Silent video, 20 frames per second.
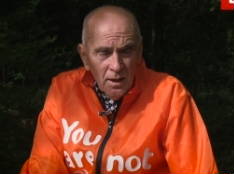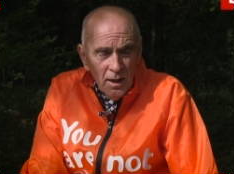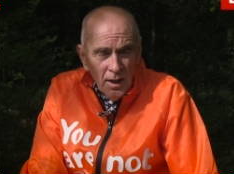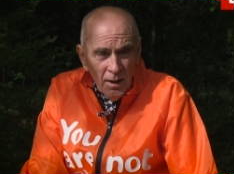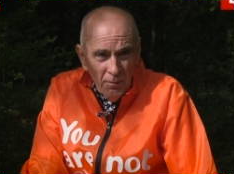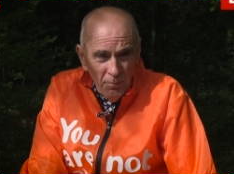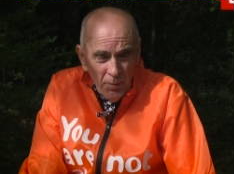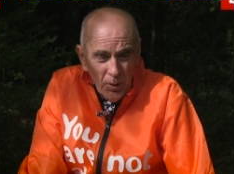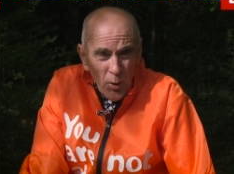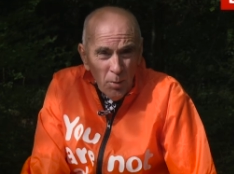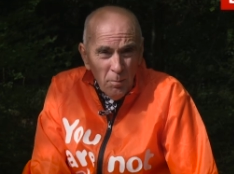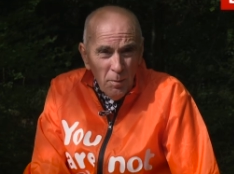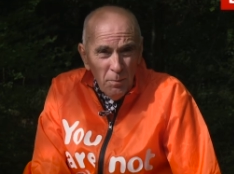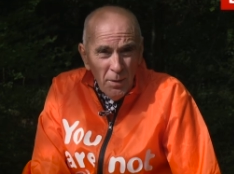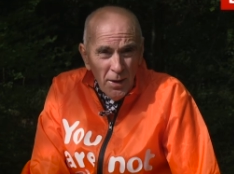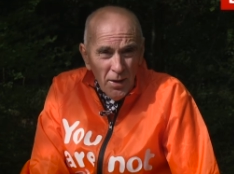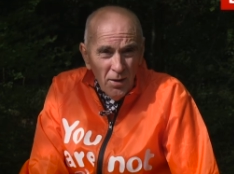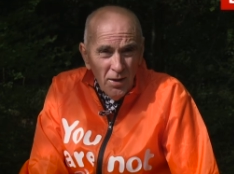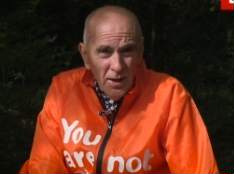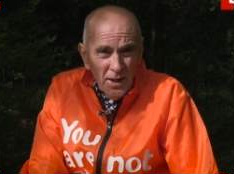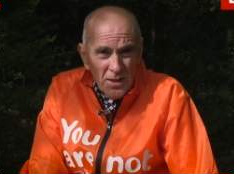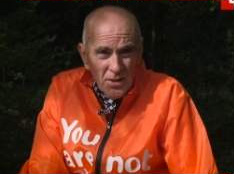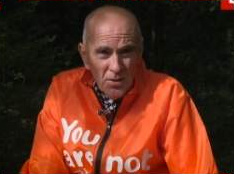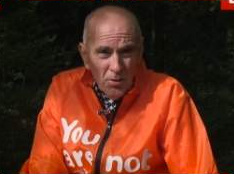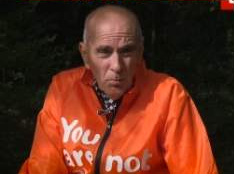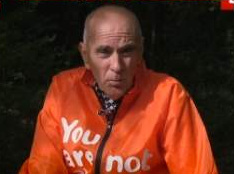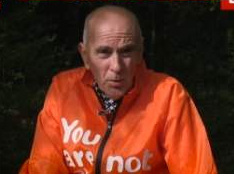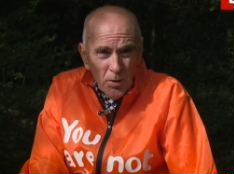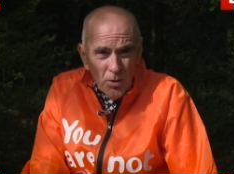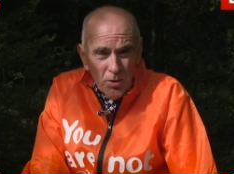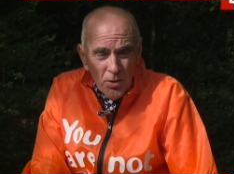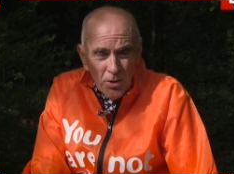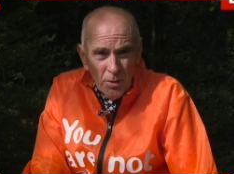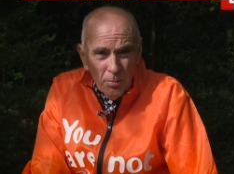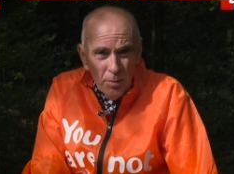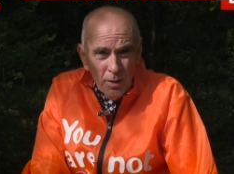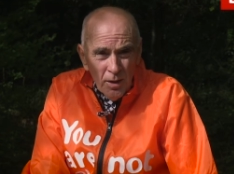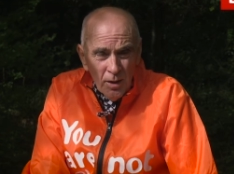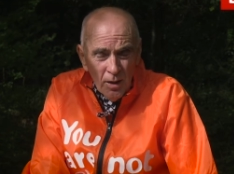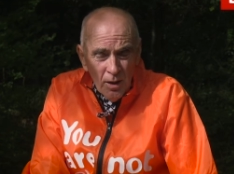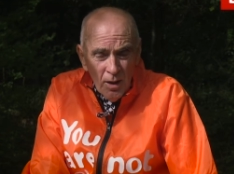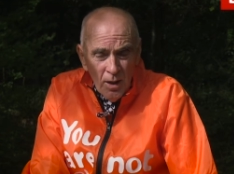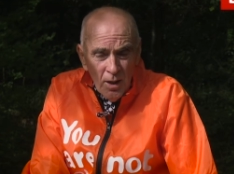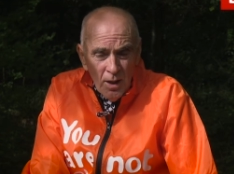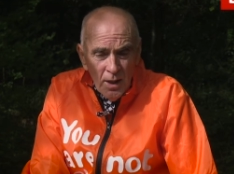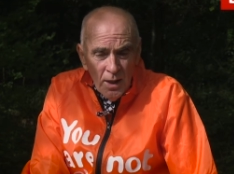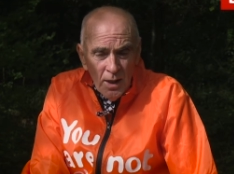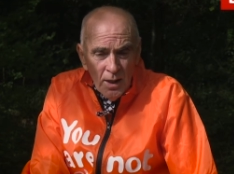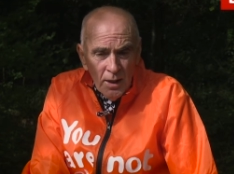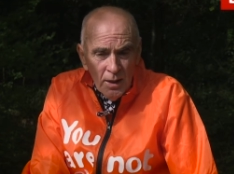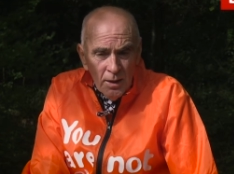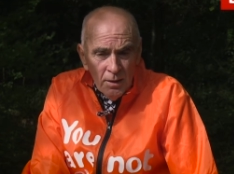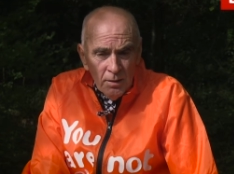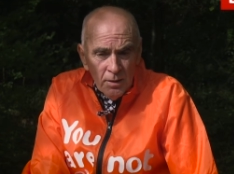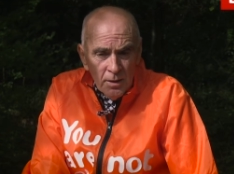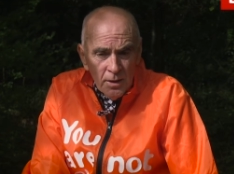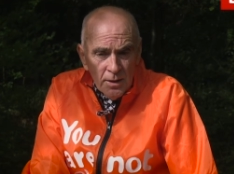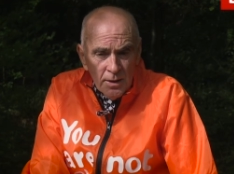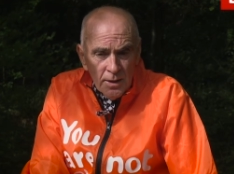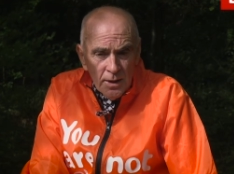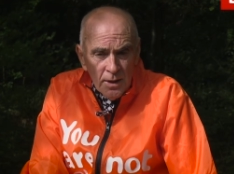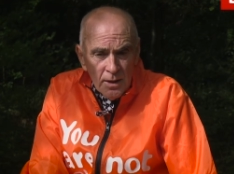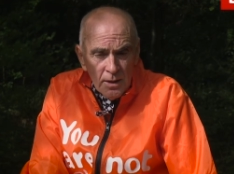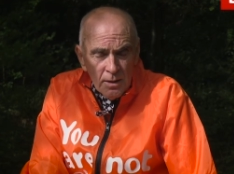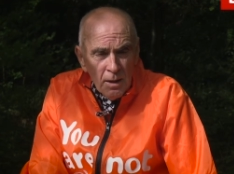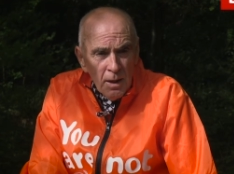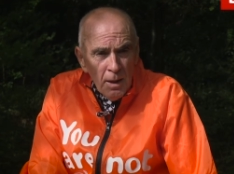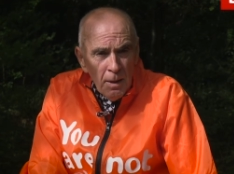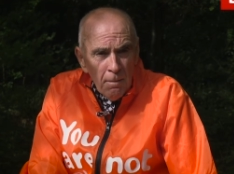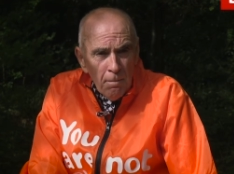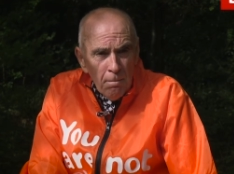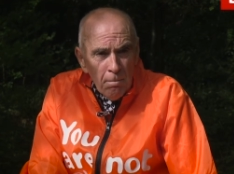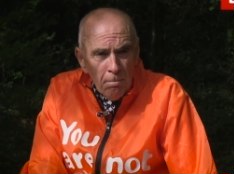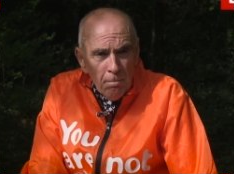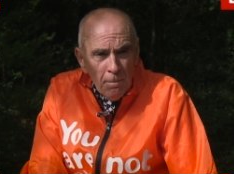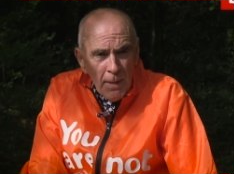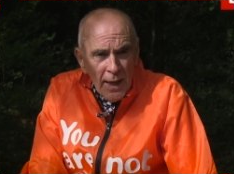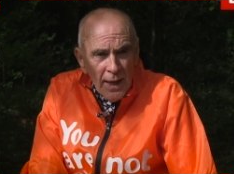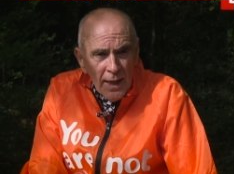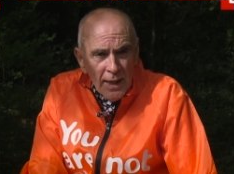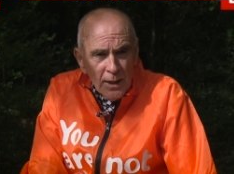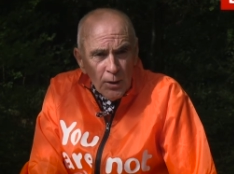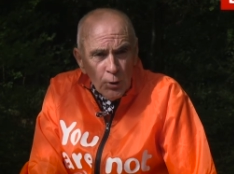I've become a better listener than what I used to be. And she says, "My